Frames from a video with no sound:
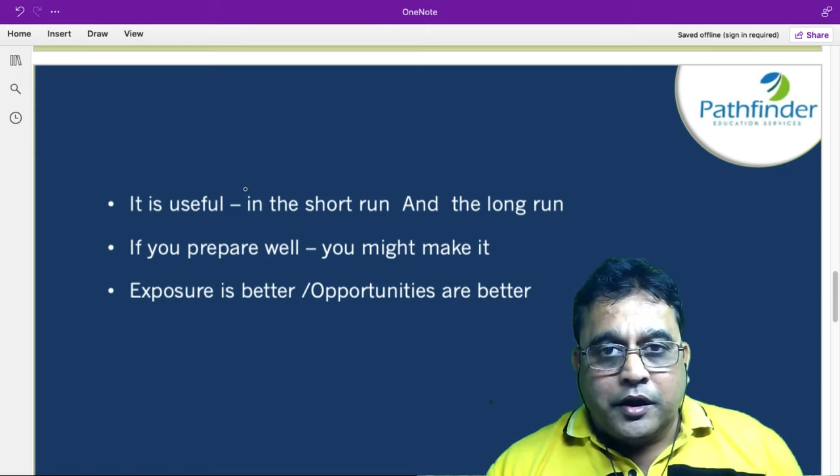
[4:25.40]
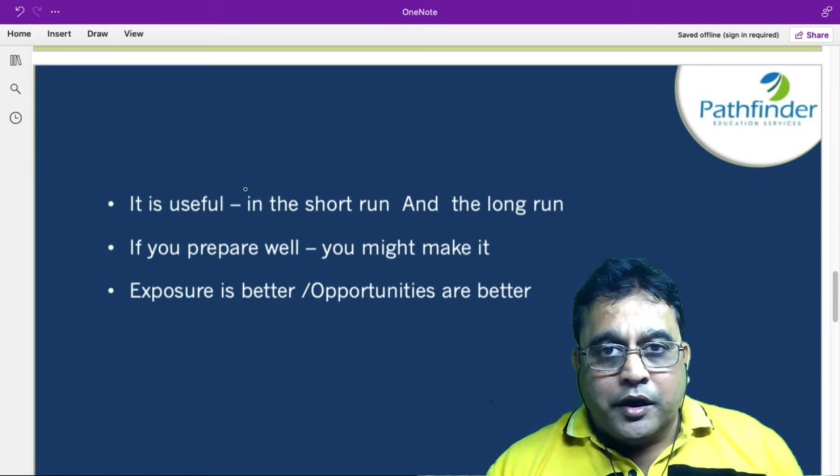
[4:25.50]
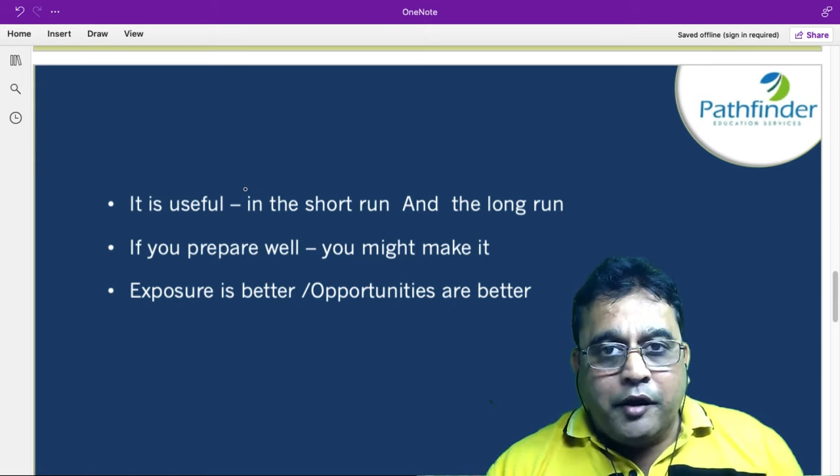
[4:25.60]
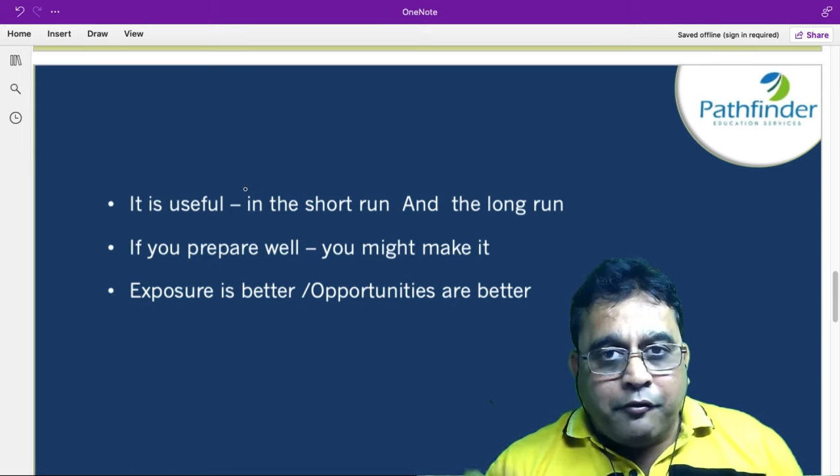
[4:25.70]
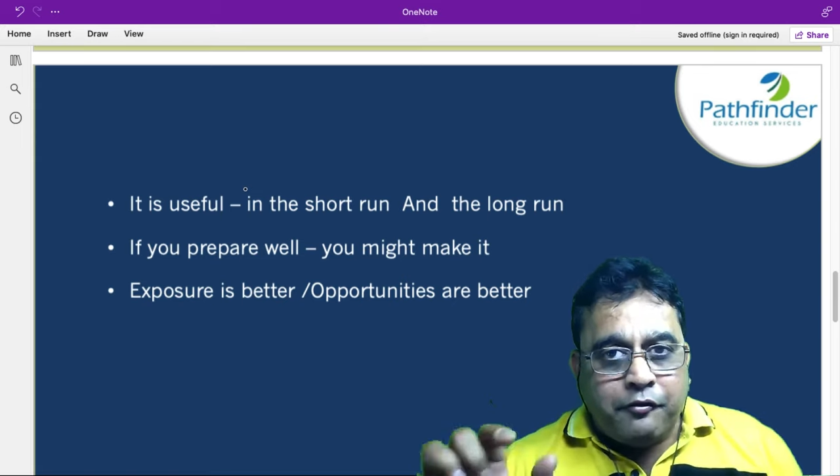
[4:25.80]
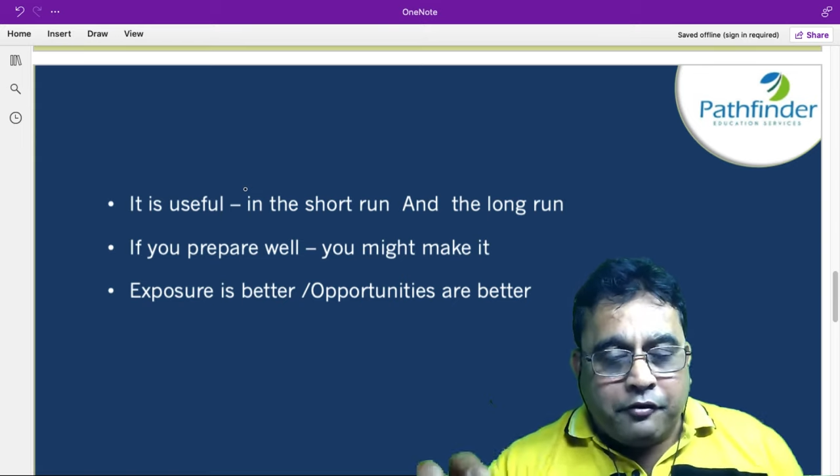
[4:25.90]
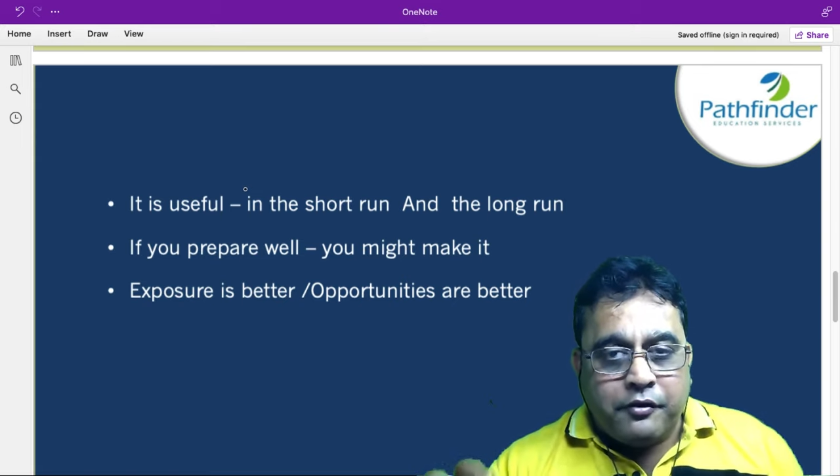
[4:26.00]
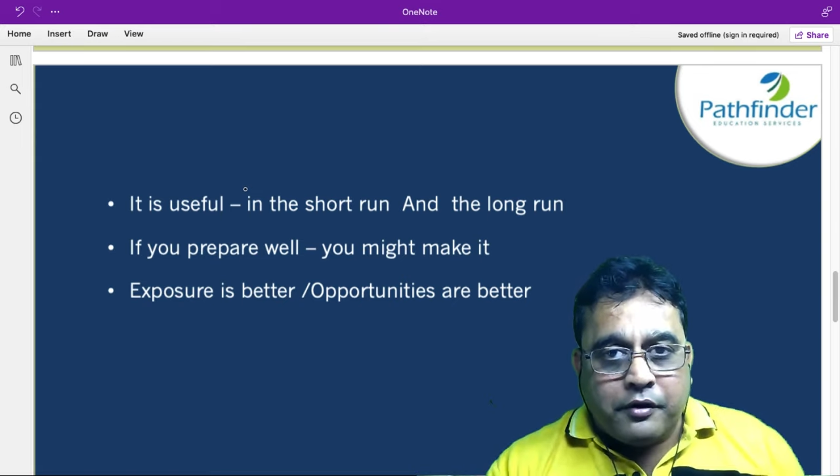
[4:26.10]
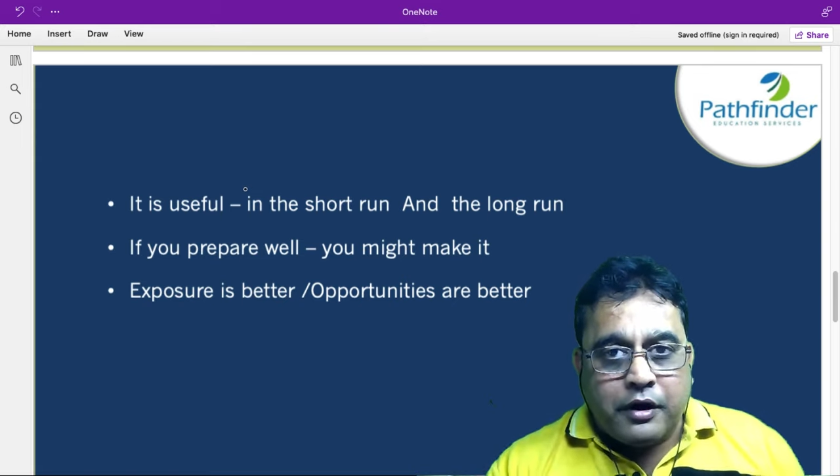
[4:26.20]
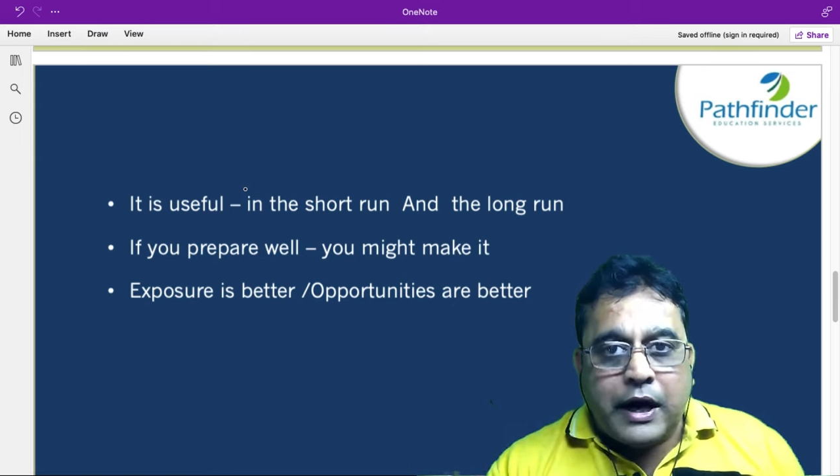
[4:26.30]
If
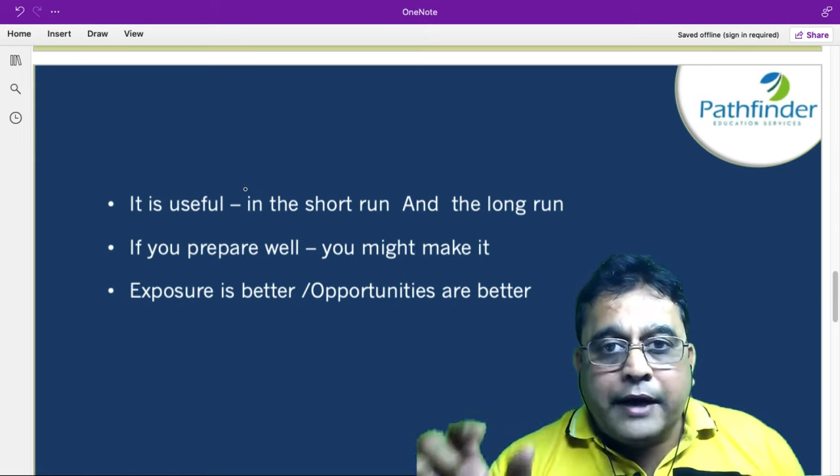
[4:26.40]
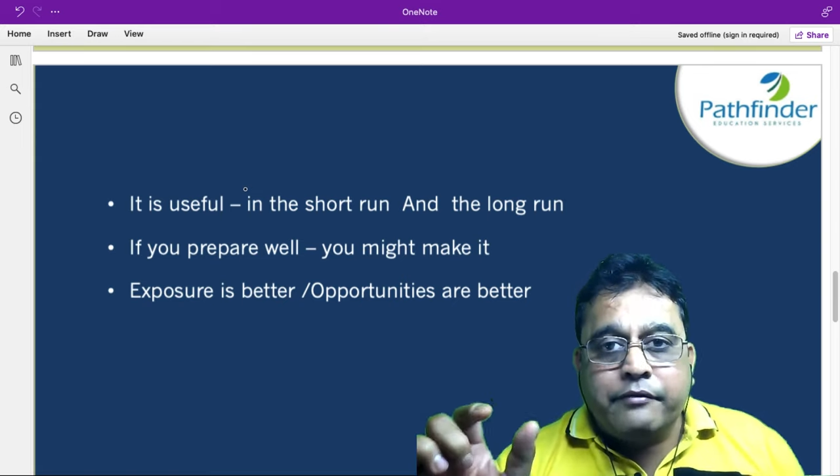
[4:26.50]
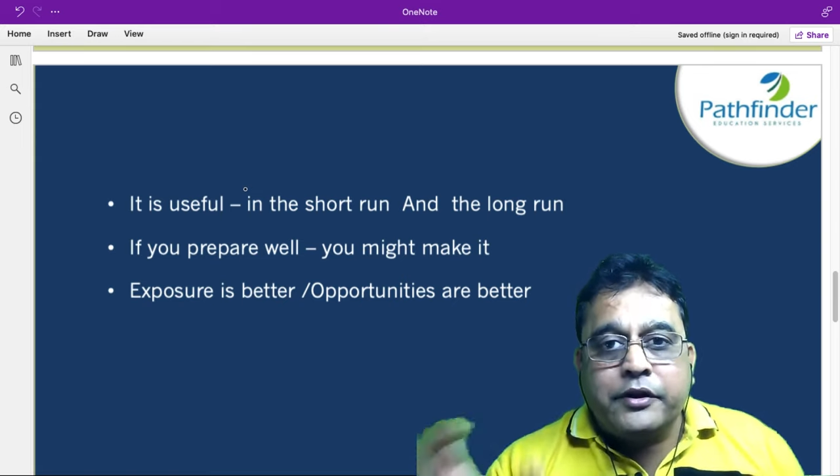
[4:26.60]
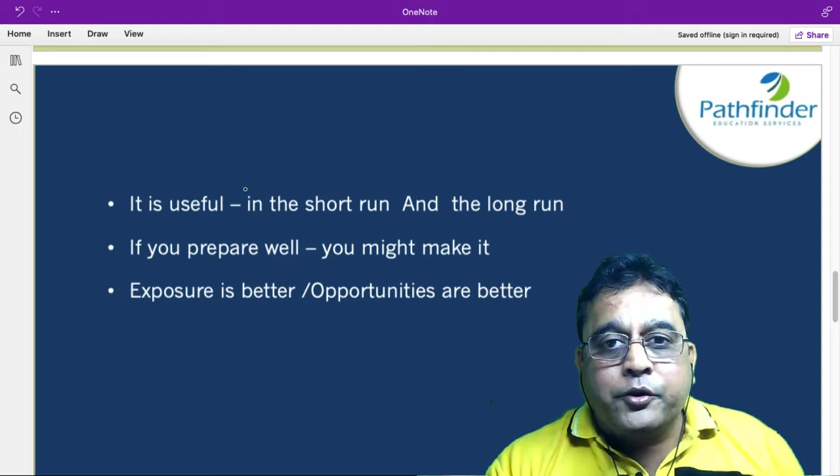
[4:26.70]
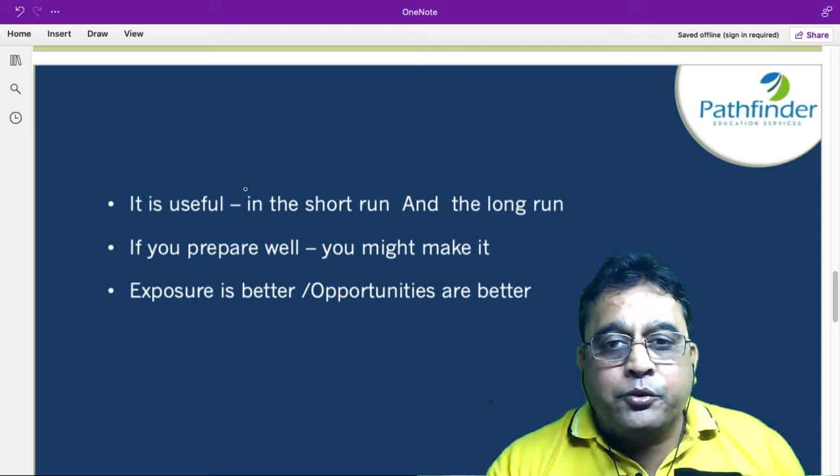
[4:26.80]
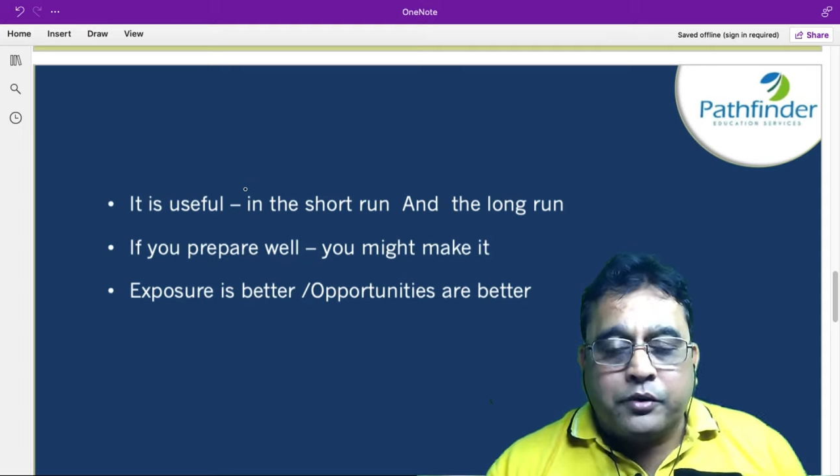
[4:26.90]
I were you,